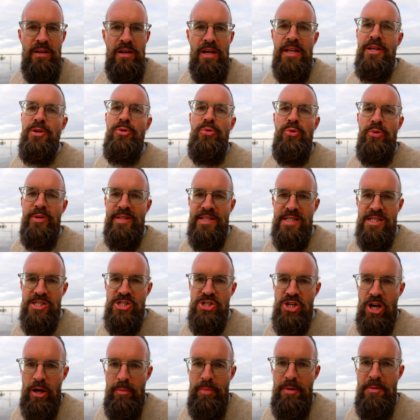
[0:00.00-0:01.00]
And he quit his
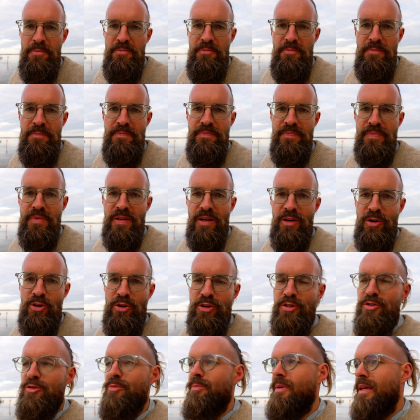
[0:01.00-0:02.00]
job in
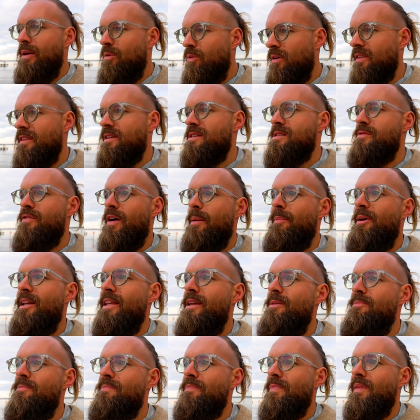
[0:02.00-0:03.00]
order to be with his
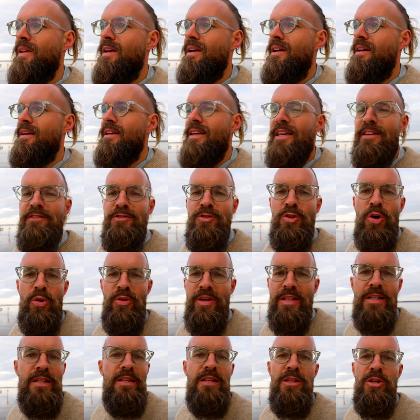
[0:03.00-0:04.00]
family, even though
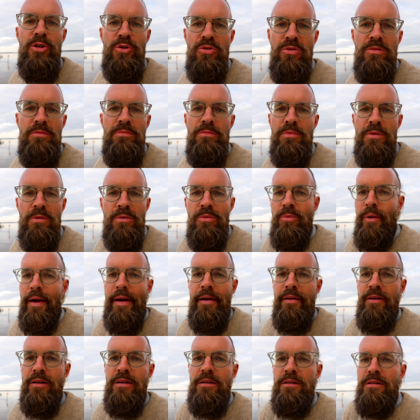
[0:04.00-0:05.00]
he didn't know
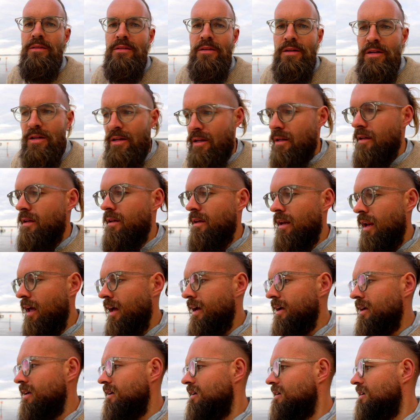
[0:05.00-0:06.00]
where,
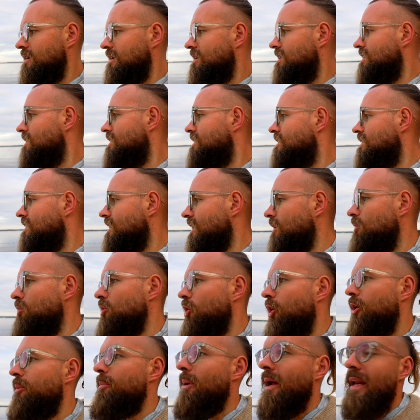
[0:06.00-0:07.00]
like, he will
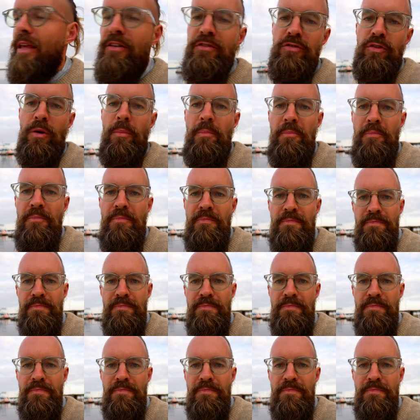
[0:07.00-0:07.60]
earn money from.